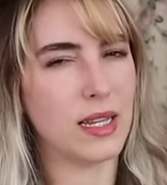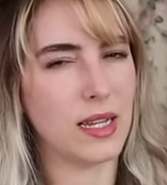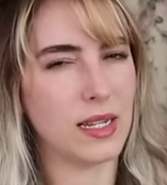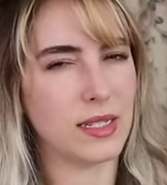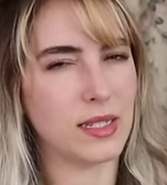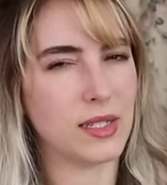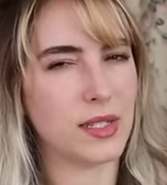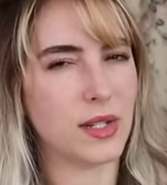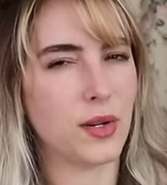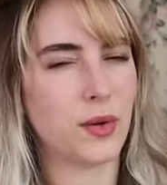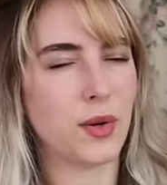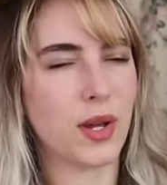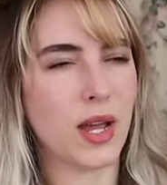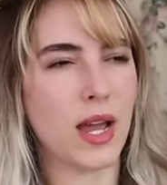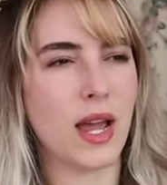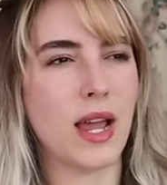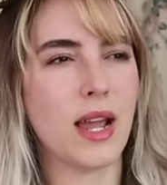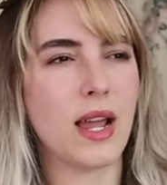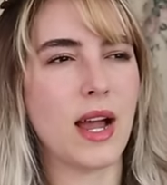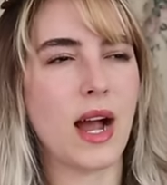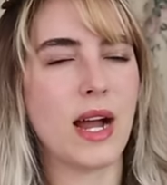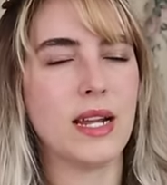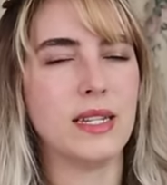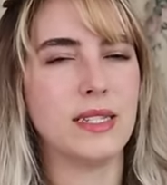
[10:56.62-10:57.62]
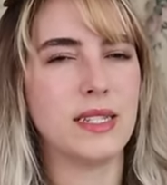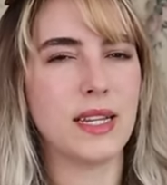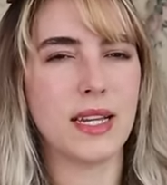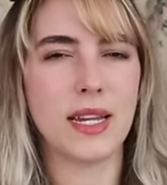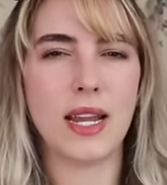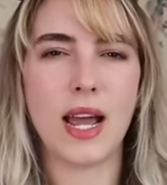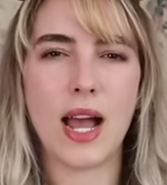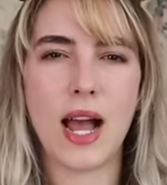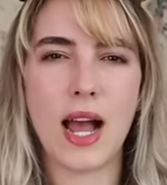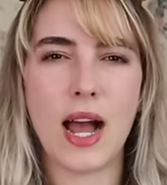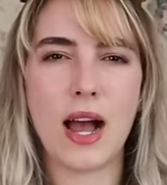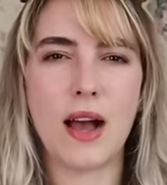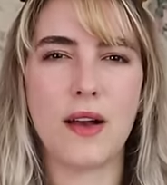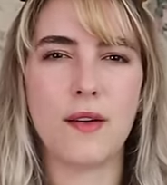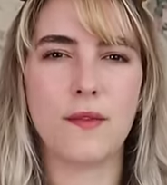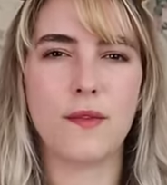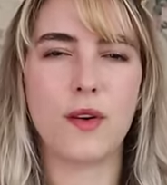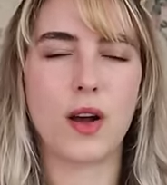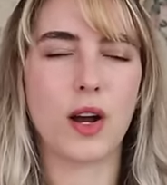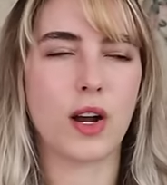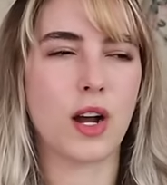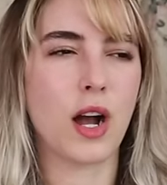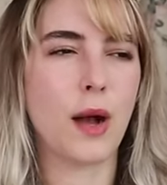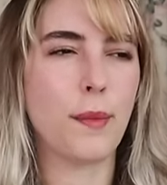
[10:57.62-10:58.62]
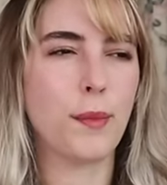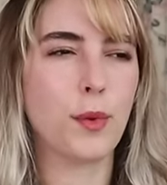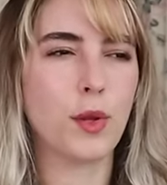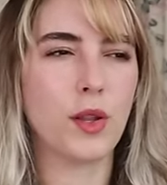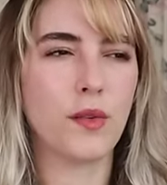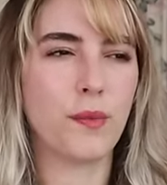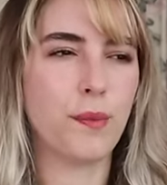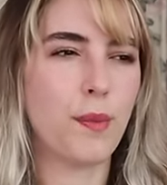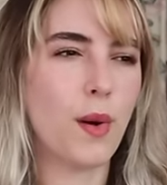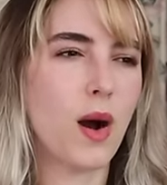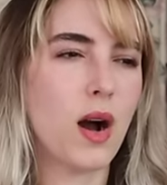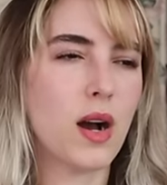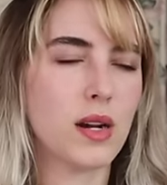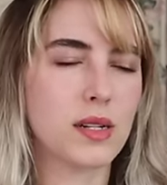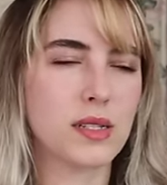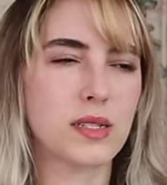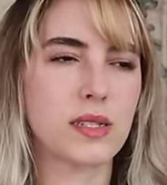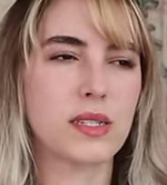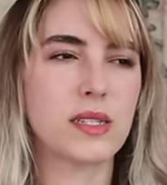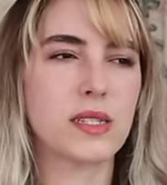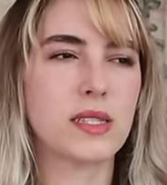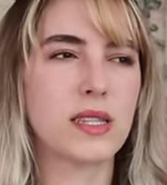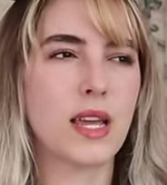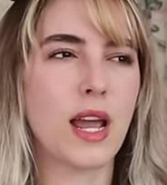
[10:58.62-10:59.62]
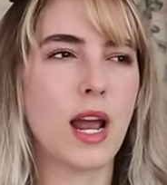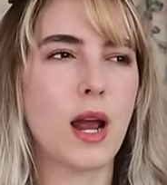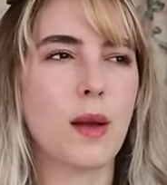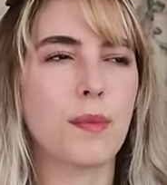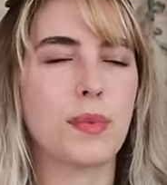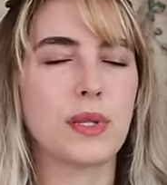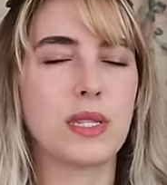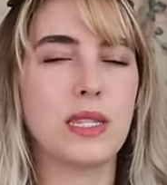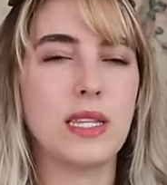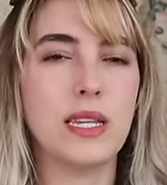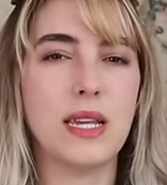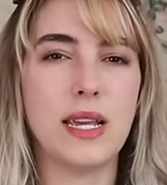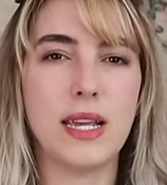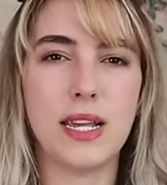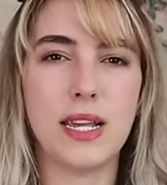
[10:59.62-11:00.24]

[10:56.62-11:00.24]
this, okay? I did have a couple of boxes there, but the